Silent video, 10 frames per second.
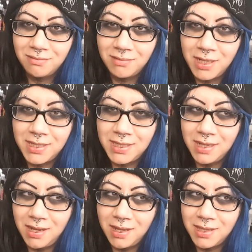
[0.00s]
It's
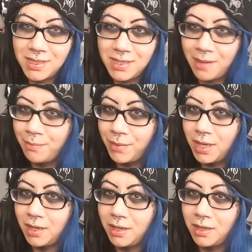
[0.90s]
not the same
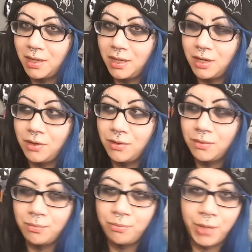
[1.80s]
thing. You
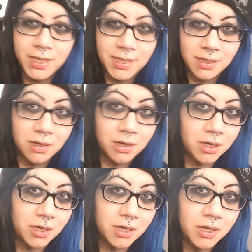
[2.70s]
know, breasts
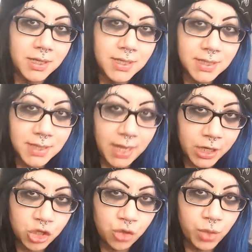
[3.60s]
are
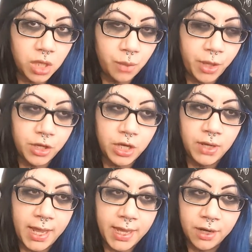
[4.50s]
sexual, whether you
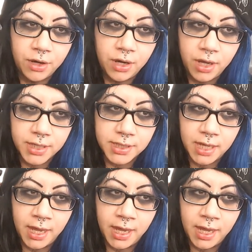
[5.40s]
like it or not.